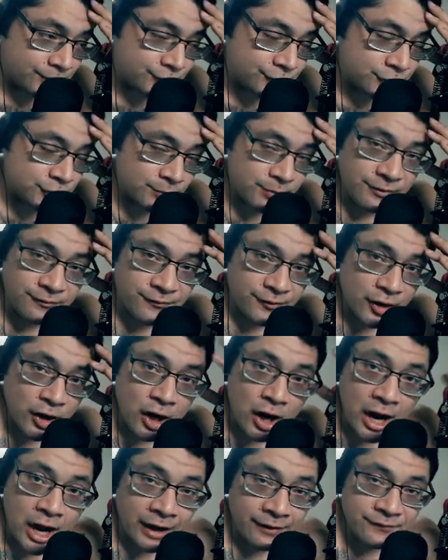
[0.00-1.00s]
to be
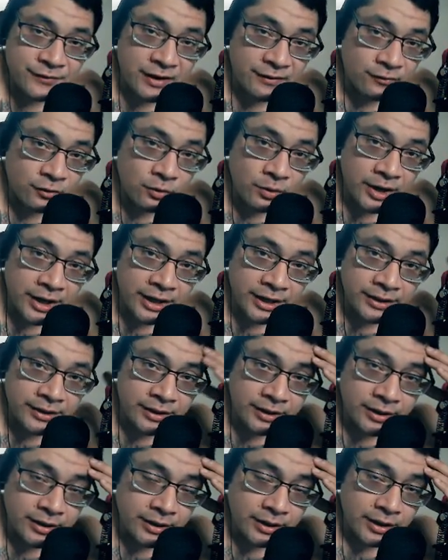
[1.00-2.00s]
fair, I've never read
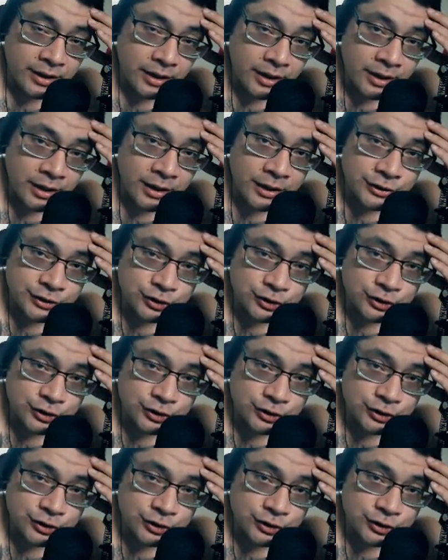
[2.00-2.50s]
uh,